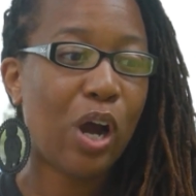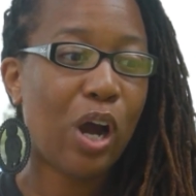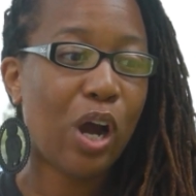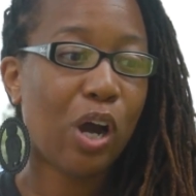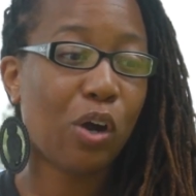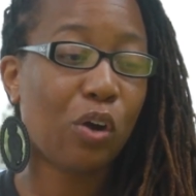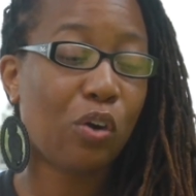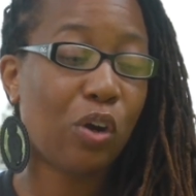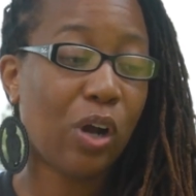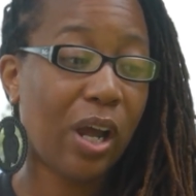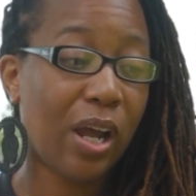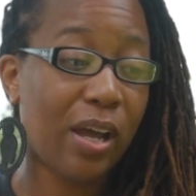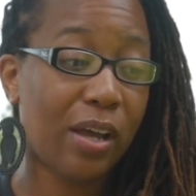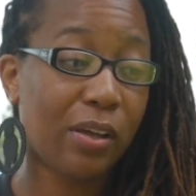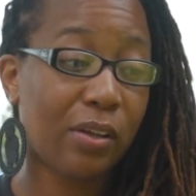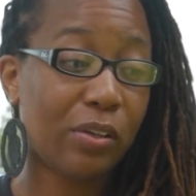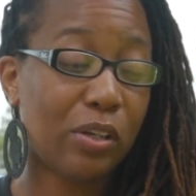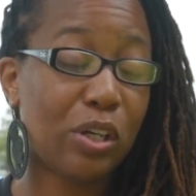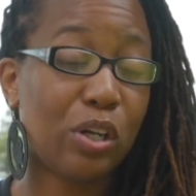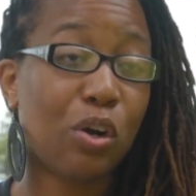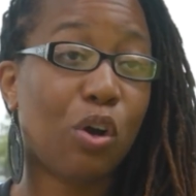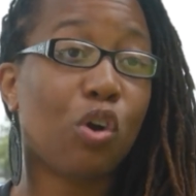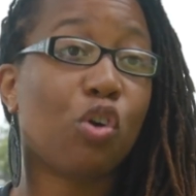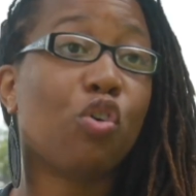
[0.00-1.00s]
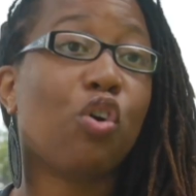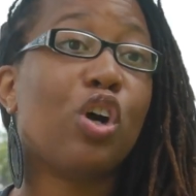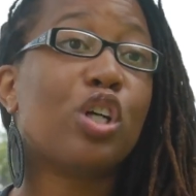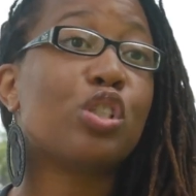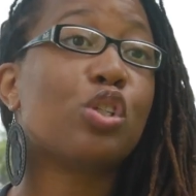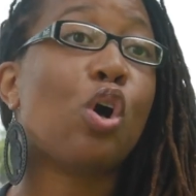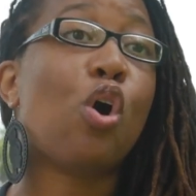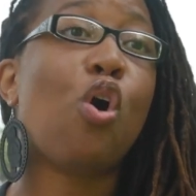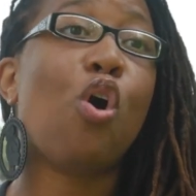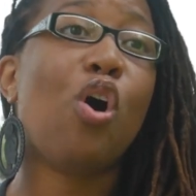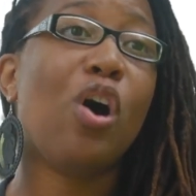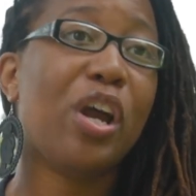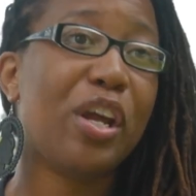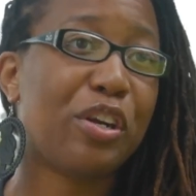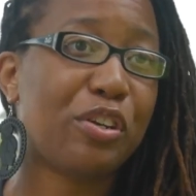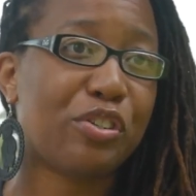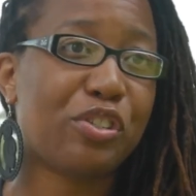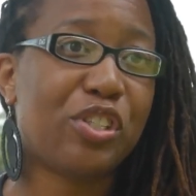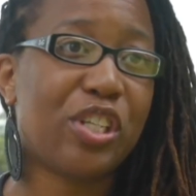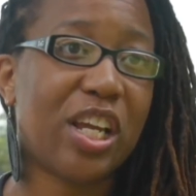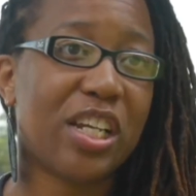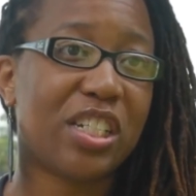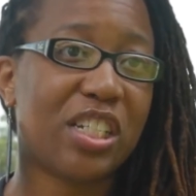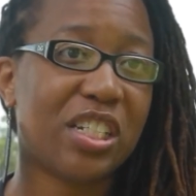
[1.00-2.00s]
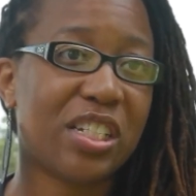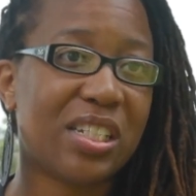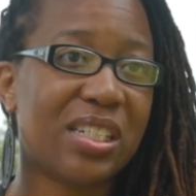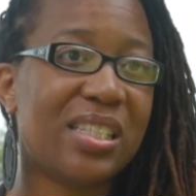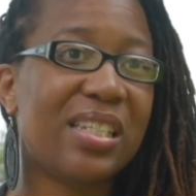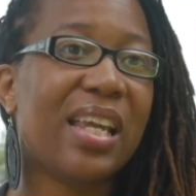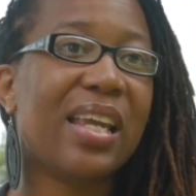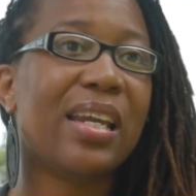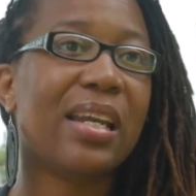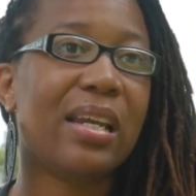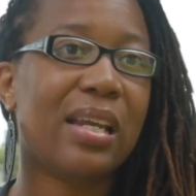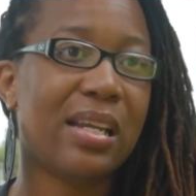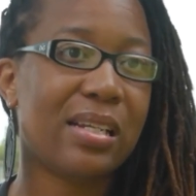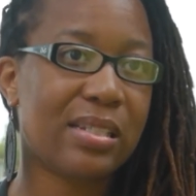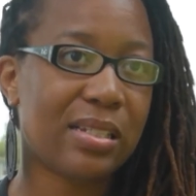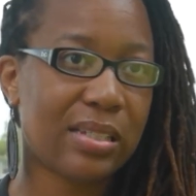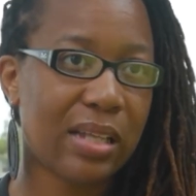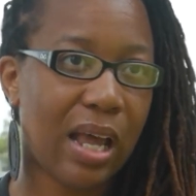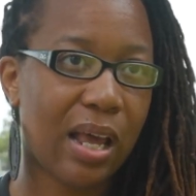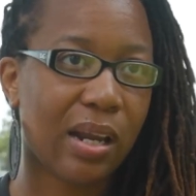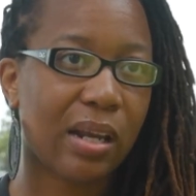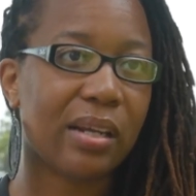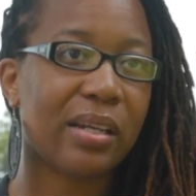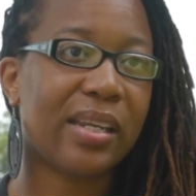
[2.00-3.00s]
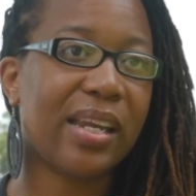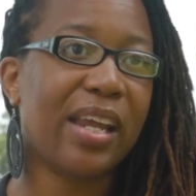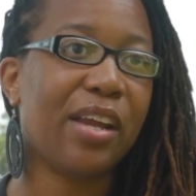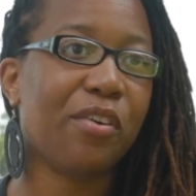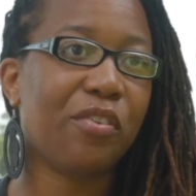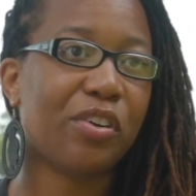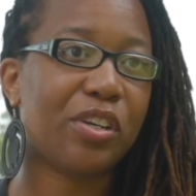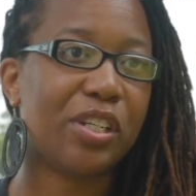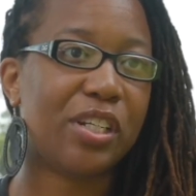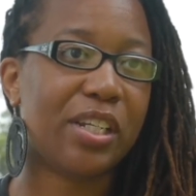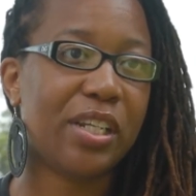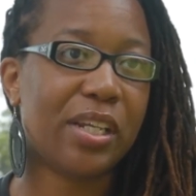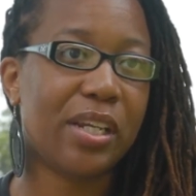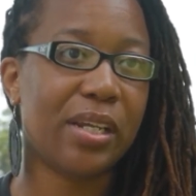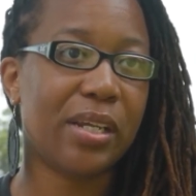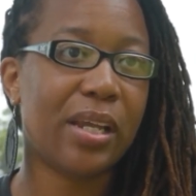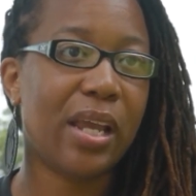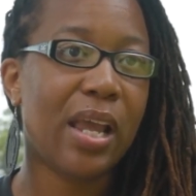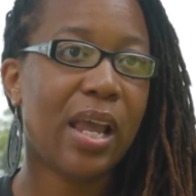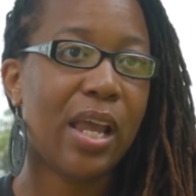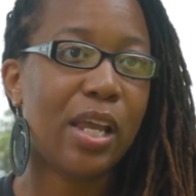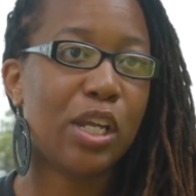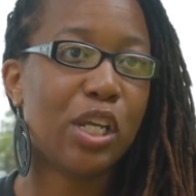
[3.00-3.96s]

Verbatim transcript: uh, uh, you know, across all intersections standing in solidarity,